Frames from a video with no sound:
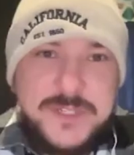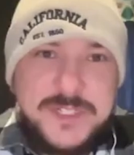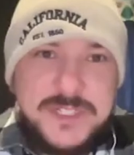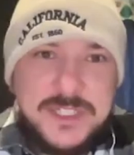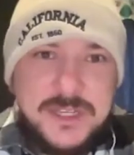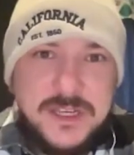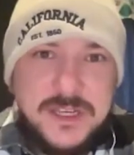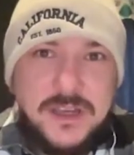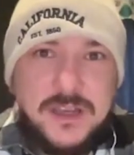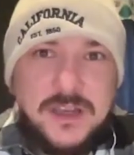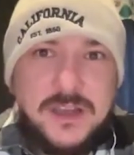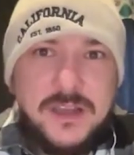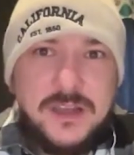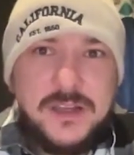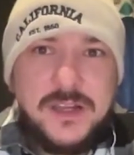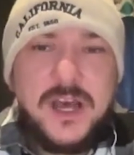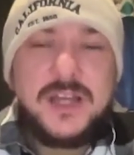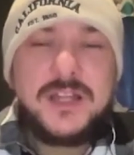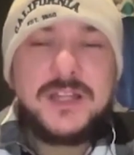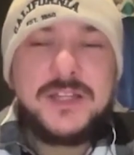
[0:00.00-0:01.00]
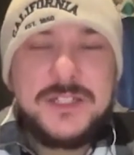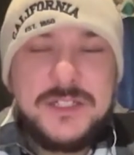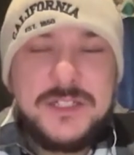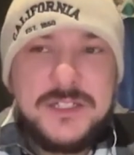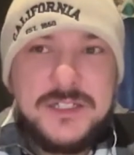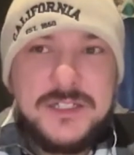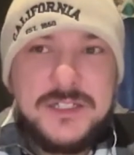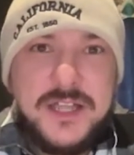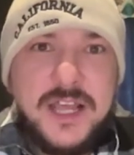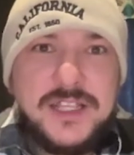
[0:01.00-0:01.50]
his
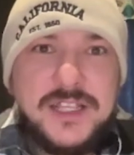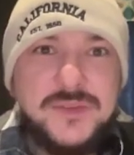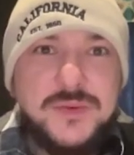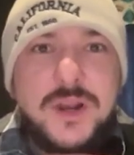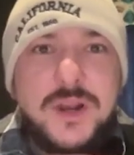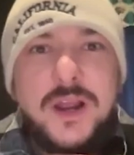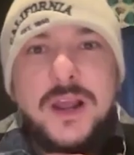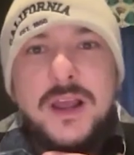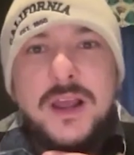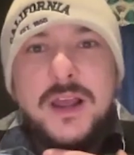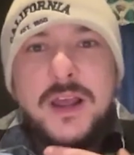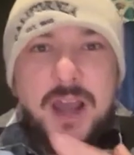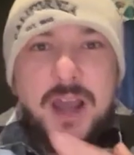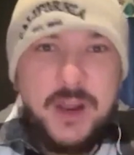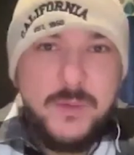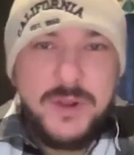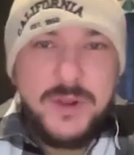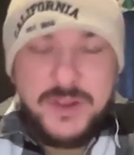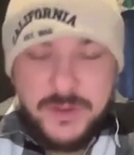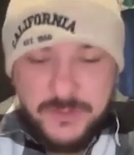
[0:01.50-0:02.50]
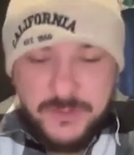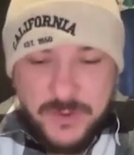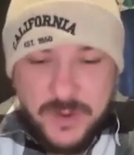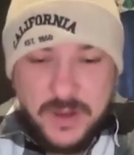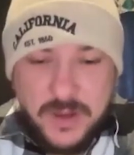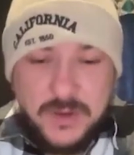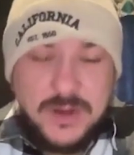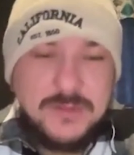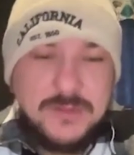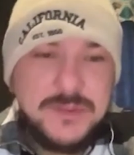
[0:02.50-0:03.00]
knowledge. And that's why I went to
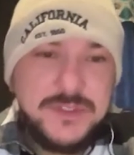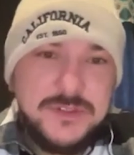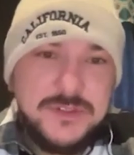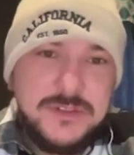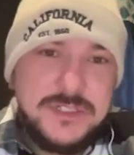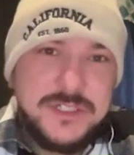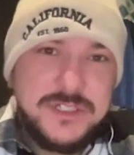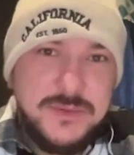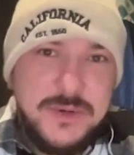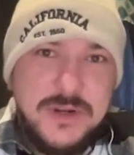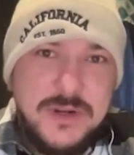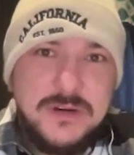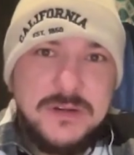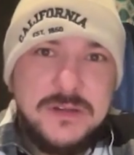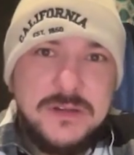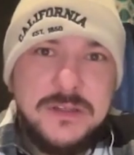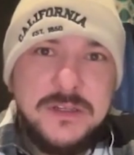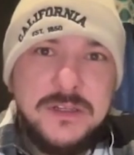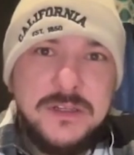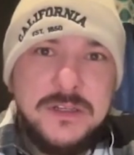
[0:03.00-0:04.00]
follow him too as well.